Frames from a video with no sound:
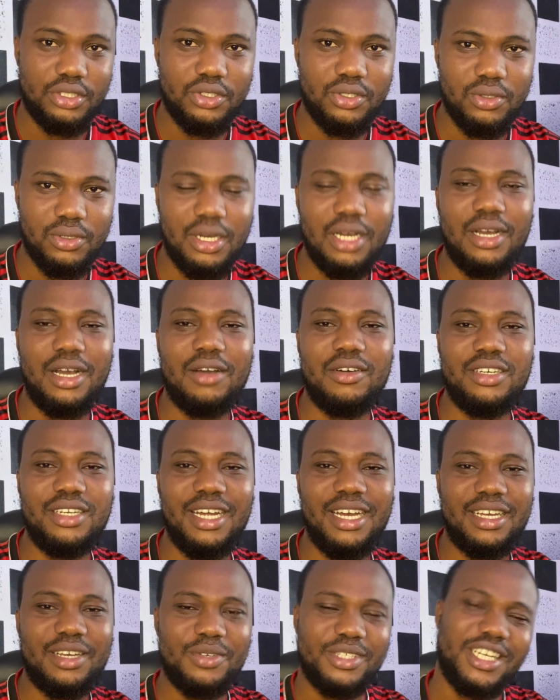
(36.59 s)
So I was
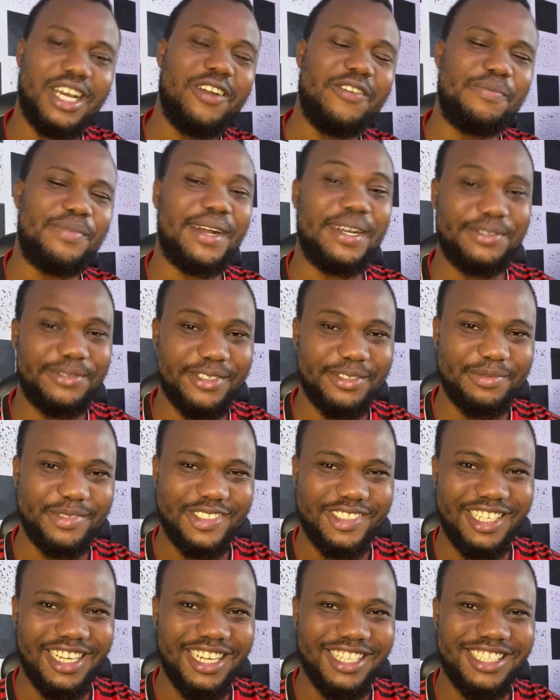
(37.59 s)
like, which kind of platform
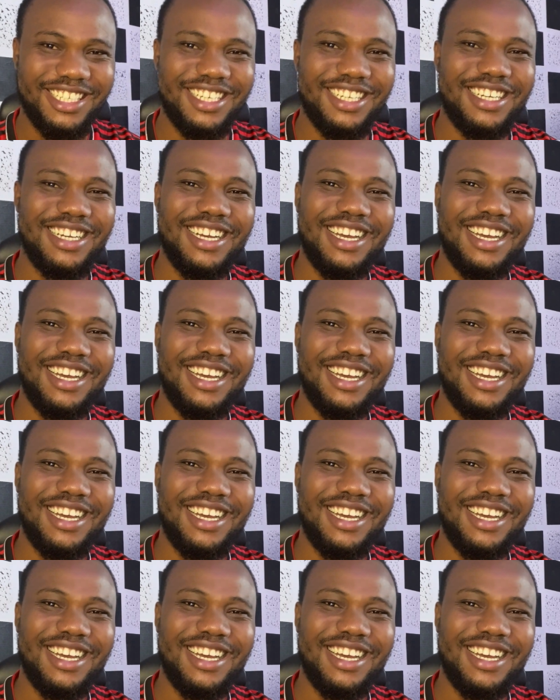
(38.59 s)
is that?